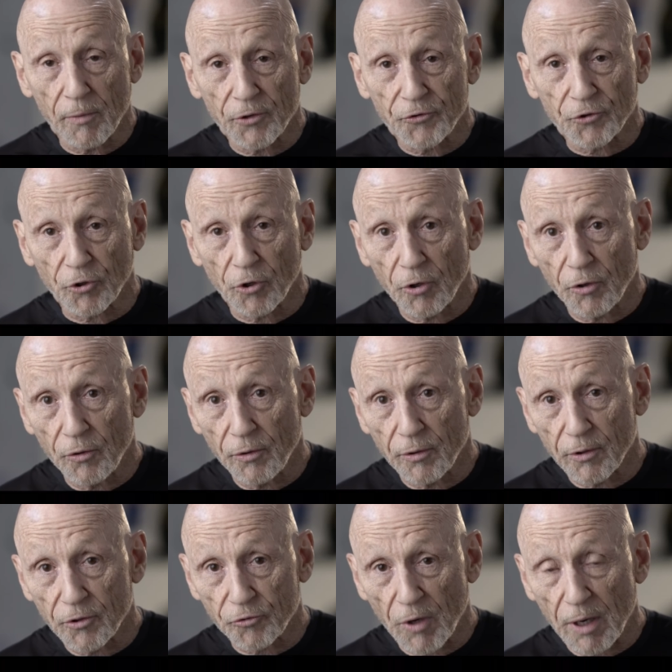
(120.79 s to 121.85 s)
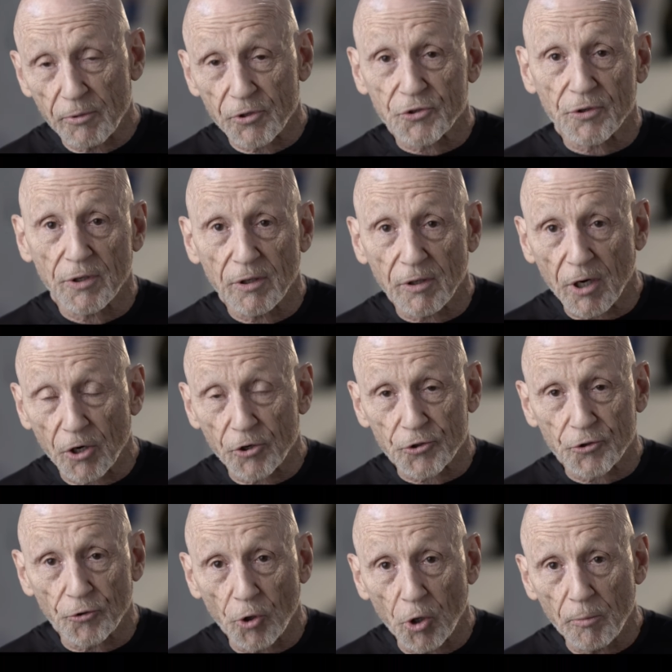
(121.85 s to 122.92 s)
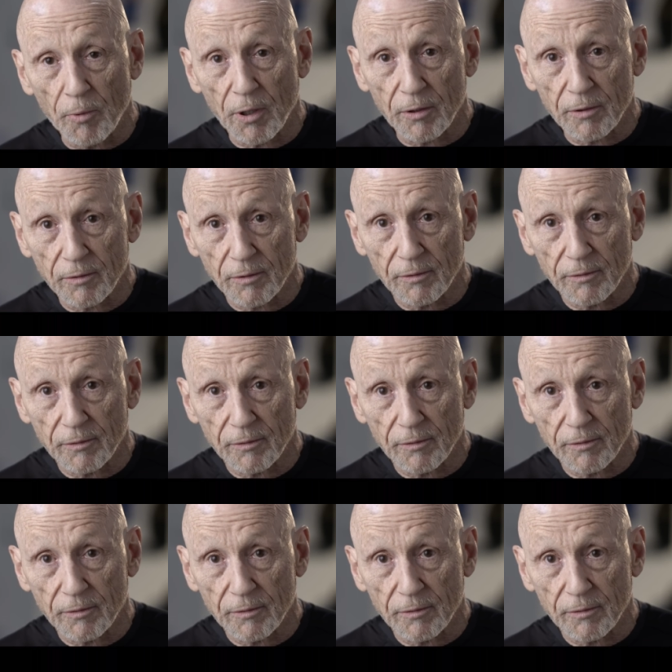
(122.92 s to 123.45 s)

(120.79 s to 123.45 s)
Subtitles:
months ago, squamous cell carcinoma.